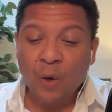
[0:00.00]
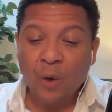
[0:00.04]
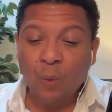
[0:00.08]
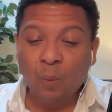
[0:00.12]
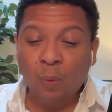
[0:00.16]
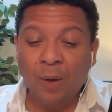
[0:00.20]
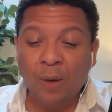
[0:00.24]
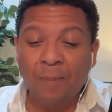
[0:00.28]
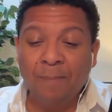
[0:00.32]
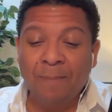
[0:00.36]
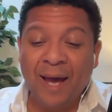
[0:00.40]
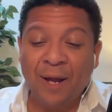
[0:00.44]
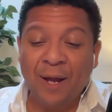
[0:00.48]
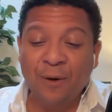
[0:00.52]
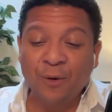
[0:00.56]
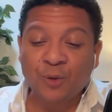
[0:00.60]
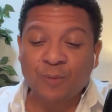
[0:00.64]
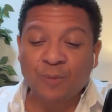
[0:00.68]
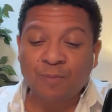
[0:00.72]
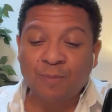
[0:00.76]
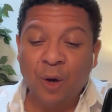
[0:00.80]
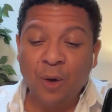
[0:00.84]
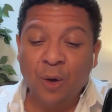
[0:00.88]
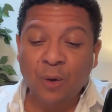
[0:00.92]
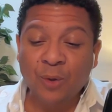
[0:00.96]
What
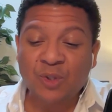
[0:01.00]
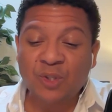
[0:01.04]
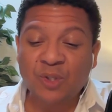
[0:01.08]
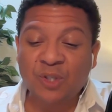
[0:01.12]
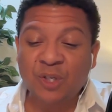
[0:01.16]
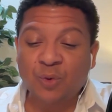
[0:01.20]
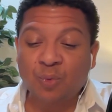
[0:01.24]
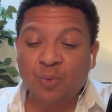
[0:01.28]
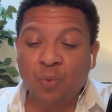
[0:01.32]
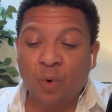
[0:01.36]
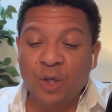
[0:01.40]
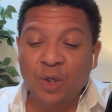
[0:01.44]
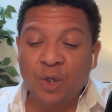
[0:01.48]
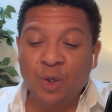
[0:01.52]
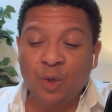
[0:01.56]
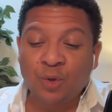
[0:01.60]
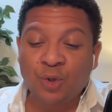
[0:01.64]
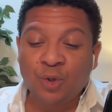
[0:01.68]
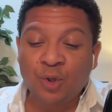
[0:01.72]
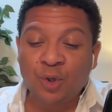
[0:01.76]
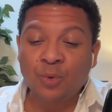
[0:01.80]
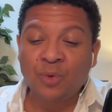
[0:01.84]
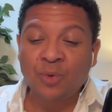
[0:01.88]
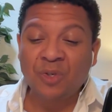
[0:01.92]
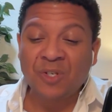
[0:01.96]
matters most is what you
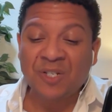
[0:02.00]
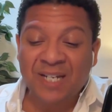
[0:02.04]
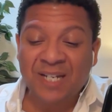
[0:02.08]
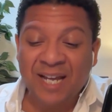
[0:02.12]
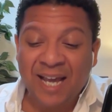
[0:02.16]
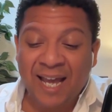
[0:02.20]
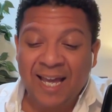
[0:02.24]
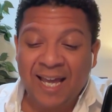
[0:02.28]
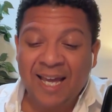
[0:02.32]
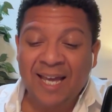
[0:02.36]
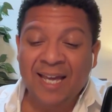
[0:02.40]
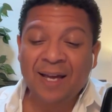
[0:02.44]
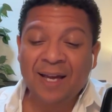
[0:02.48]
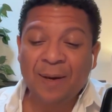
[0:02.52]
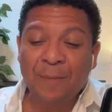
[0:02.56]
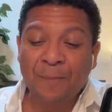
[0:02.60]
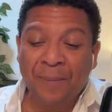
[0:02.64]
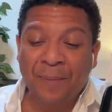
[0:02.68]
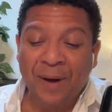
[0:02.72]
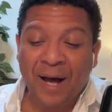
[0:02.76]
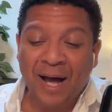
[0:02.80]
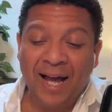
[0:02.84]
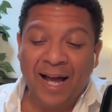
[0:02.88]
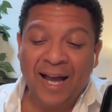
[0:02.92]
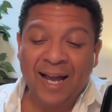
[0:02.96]
do day
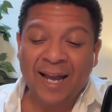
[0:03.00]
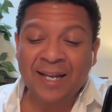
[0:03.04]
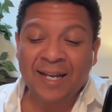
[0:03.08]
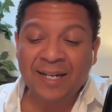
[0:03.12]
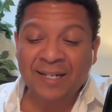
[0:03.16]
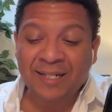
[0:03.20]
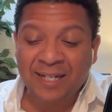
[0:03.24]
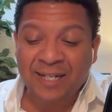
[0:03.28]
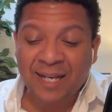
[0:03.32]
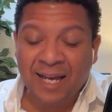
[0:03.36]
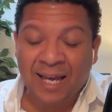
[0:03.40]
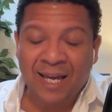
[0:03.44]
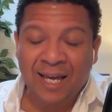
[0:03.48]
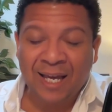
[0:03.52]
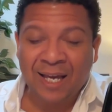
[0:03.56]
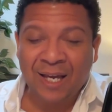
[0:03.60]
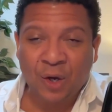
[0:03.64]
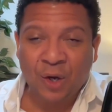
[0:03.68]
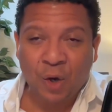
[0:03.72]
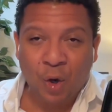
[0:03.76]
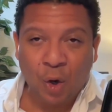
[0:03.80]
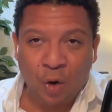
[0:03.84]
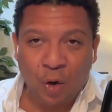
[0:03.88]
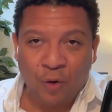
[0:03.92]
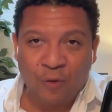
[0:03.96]
by
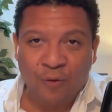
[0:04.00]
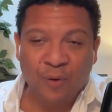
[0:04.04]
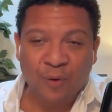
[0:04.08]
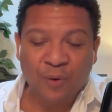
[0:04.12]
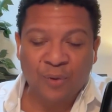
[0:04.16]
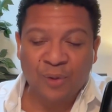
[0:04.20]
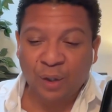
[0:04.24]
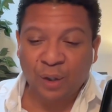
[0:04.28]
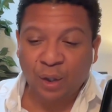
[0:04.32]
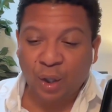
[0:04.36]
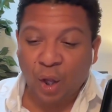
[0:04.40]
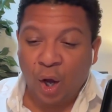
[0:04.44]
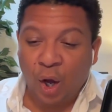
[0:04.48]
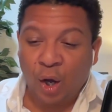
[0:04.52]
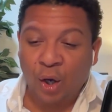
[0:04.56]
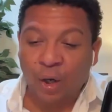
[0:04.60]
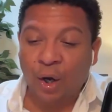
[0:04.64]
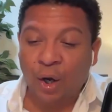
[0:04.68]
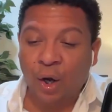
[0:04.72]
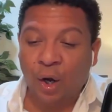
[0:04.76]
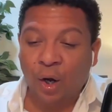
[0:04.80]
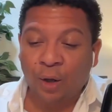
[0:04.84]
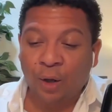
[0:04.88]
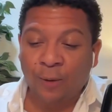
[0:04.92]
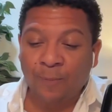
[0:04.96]
day over the long
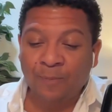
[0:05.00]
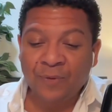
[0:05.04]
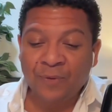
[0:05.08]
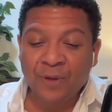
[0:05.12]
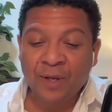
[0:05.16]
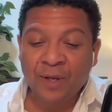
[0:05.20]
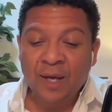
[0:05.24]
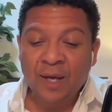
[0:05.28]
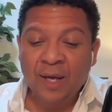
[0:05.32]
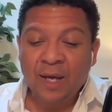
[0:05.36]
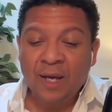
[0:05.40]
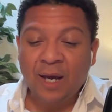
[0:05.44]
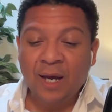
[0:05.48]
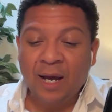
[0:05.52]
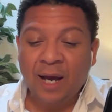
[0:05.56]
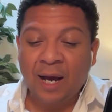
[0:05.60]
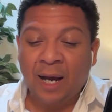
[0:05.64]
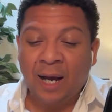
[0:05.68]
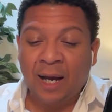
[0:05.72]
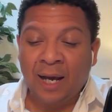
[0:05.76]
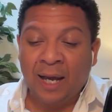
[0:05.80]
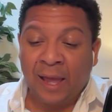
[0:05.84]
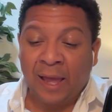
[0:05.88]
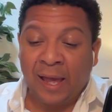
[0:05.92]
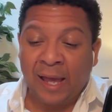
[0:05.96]
haul.
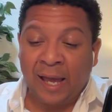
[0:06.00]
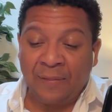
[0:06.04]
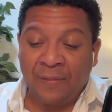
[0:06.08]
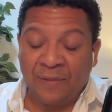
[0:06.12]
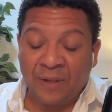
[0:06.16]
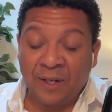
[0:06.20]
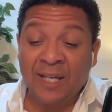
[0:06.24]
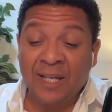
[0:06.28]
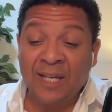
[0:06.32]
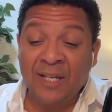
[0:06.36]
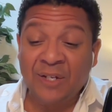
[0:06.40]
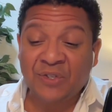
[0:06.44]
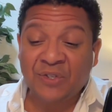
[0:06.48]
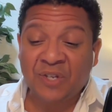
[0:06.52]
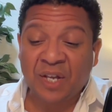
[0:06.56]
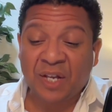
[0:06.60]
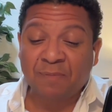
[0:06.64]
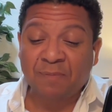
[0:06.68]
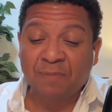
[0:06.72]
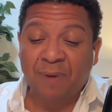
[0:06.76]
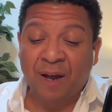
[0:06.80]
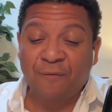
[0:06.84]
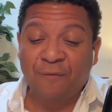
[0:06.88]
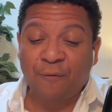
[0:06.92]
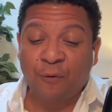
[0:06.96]
And then he
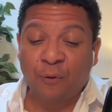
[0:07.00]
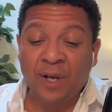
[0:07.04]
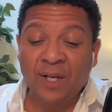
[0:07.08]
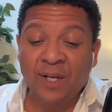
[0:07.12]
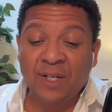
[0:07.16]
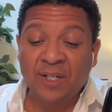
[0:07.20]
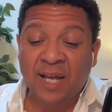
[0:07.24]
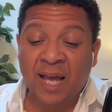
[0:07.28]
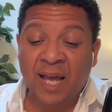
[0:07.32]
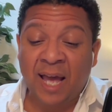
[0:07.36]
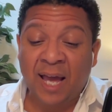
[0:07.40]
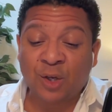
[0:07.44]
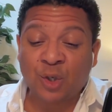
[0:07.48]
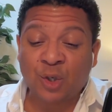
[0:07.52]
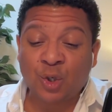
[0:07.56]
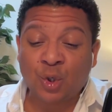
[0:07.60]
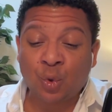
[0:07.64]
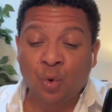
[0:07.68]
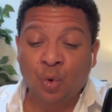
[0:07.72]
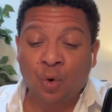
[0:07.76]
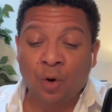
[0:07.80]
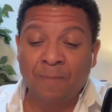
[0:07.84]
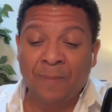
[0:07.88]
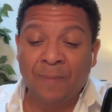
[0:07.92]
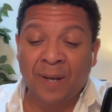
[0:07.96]
says, my friend Tag
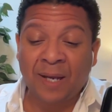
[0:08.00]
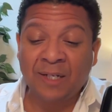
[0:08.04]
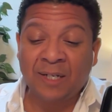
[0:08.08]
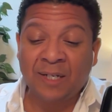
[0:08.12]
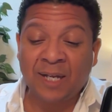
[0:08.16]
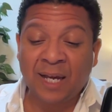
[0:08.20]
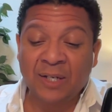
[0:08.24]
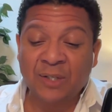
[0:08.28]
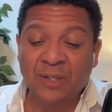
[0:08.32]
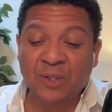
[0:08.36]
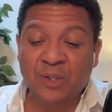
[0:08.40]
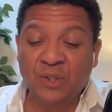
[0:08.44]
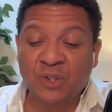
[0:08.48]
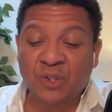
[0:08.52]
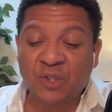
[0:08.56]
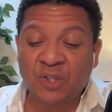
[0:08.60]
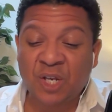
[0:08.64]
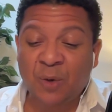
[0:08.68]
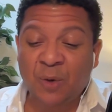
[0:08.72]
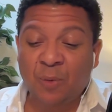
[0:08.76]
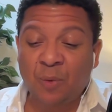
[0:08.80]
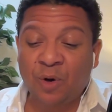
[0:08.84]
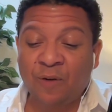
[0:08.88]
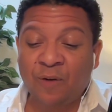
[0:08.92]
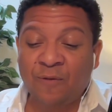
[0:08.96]
Short maintains the
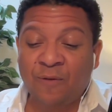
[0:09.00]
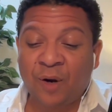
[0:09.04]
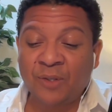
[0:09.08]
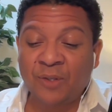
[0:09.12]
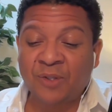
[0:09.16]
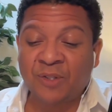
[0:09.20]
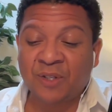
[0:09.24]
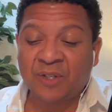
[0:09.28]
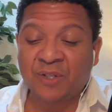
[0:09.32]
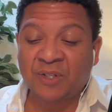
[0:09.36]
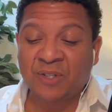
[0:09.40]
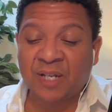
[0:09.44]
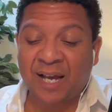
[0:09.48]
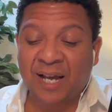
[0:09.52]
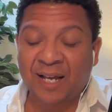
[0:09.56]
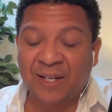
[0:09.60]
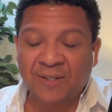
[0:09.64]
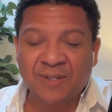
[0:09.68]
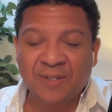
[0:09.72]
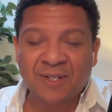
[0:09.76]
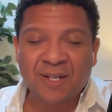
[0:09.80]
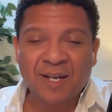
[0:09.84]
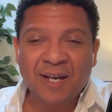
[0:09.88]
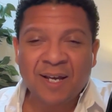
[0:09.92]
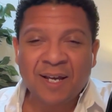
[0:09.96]
secret of our
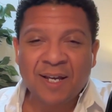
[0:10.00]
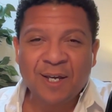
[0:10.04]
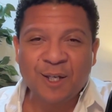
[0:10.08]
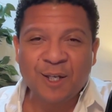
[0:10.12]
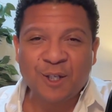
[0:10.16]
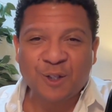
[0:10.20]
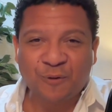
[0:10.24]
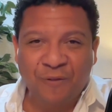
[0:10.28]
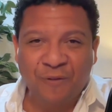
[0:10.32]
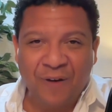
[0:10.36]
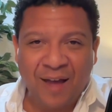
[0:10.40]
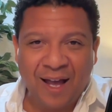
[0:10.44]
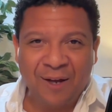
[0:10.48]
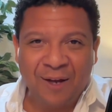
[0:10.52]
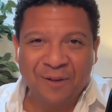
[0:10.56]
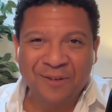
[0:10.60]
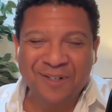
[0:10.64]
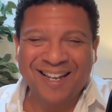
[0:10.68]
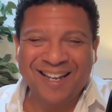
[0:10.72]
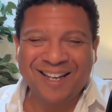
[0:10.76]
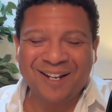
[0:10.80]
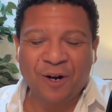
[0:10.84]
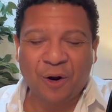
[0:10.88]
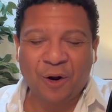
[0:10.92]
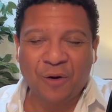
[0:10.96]
success is found
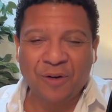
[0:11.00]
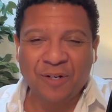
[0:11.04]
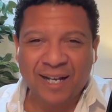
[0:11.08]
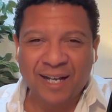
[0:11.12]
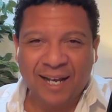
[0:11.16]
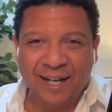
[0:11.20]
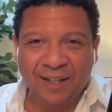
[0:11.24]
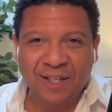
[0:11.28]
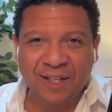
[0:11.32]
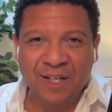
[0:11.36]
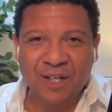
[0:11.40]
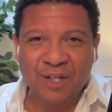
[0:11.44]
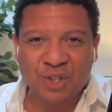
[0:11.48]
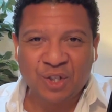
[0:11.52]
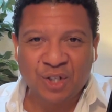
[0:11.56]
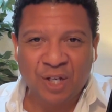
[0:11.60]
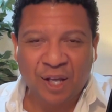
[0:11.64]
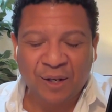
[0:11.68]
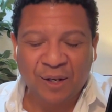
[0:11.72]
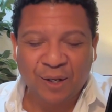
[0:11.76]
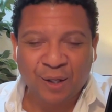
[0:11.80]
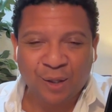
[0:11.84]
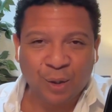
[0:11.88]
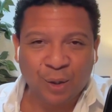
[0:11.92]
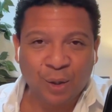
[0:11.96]
in our daily
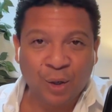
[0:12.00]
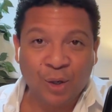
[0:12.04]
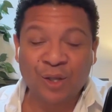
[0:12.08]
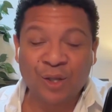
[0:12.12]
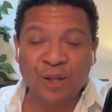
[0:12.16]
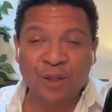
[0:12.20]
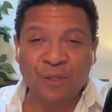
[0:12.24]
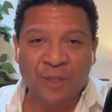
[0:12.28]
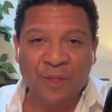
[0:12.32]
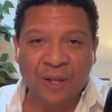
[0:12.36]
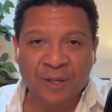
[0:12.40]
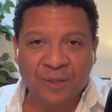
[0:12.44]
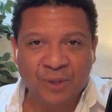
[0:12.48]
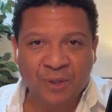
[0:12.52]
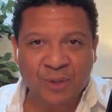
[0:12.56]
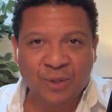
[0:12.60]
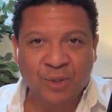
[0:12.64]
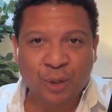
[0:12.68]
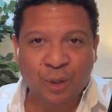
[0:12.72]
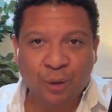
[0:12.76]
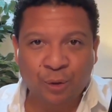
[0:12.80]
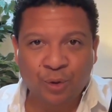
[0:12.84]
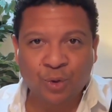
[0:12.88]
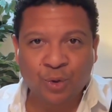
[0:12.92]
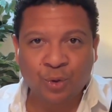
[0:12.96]
agenda. Look, this is
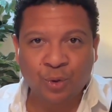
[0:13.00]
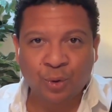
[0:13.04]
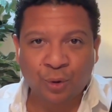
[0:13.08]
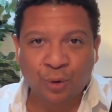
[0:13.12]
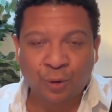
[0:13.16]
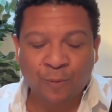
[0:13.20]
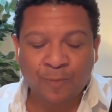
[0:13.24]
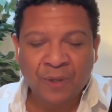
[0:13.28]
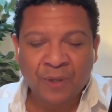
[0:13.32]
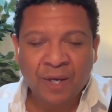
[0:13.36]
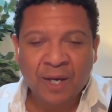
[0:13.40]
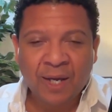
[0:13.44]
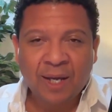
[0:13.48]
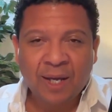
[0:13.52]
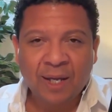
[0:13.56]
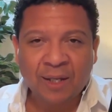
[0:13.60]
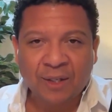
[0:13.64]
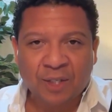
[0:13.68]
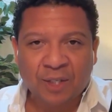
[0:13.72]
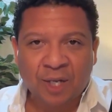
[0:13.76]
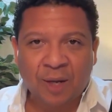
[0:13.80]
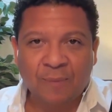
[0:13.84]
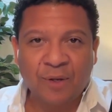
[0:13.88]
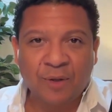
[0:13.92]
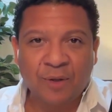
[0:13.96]
so true. And
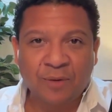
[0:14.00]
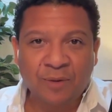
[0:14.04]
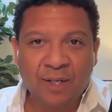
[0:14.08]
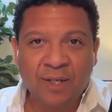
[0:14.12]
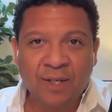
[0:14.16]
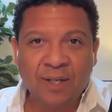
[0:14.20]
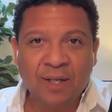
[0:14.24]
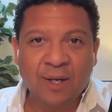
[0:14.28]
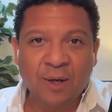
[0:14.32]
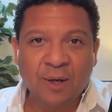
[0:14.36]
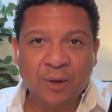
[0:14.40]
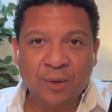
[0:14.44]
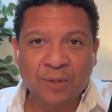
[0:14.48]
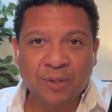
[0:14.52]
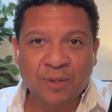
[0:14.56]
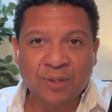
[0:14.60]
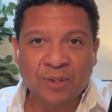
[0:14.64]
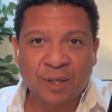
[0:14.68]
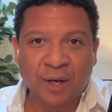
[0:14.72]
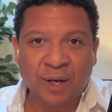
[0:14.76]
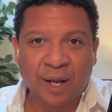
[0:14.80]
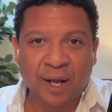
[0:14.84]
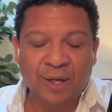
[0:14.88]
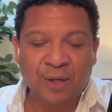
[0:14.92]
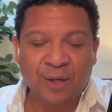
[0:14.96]
some of you need to hear this
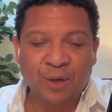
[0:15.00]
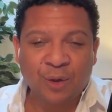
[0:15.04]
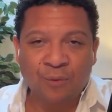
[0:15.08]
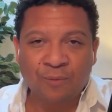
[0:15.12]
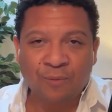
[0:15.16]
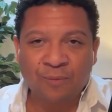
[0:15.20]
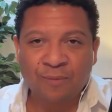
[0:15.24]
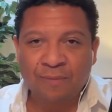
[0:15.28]
today.